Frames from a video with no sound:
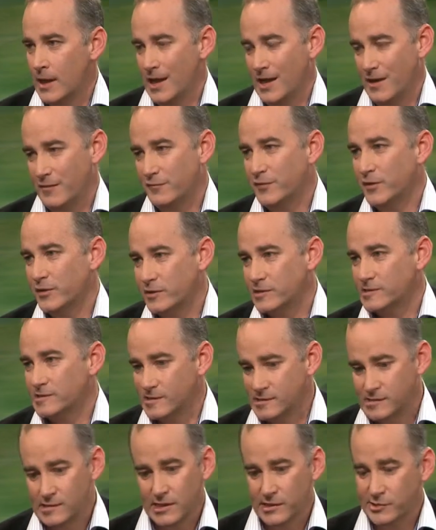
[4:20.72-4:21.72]
our focus
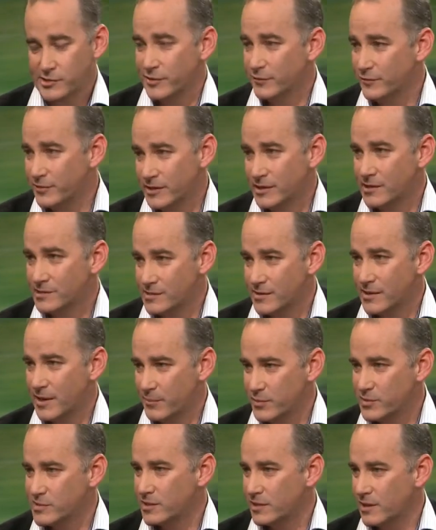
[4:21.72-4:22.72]
is now shifting into
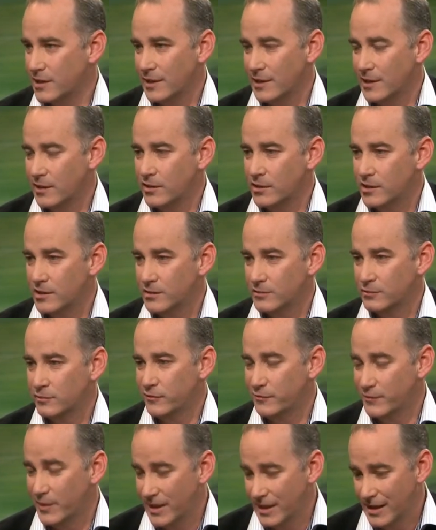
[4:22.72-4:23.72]
that particular area.
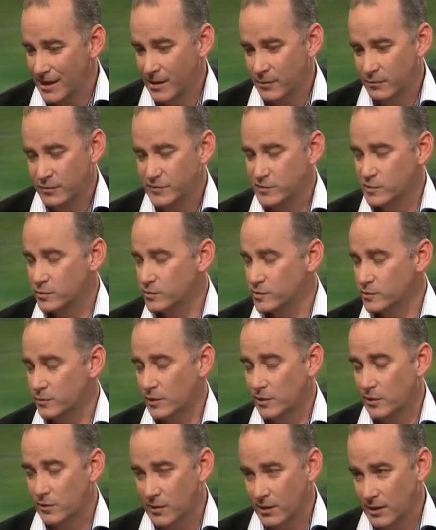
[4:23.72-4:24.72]
We've been out, we've talked to a
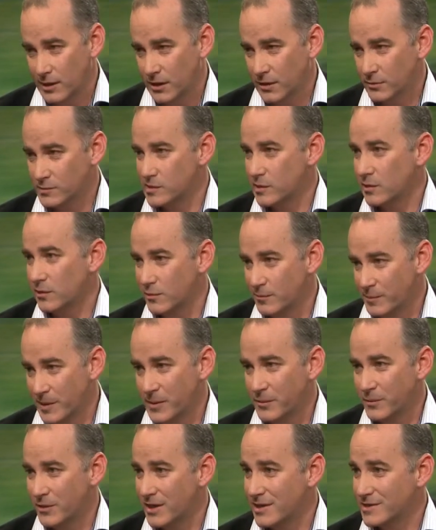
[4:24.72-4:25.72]
lot of clubs, a lot of
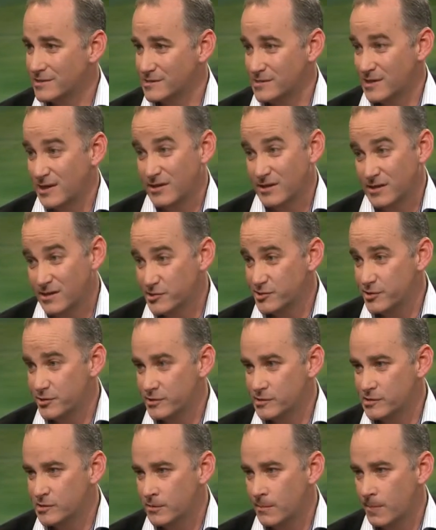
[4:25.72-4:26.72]
people to understand the
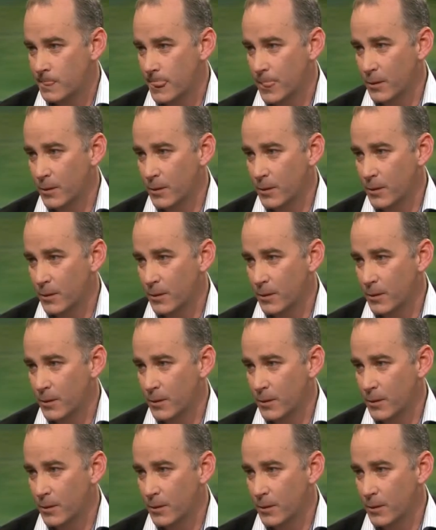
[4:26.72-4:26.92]
issues and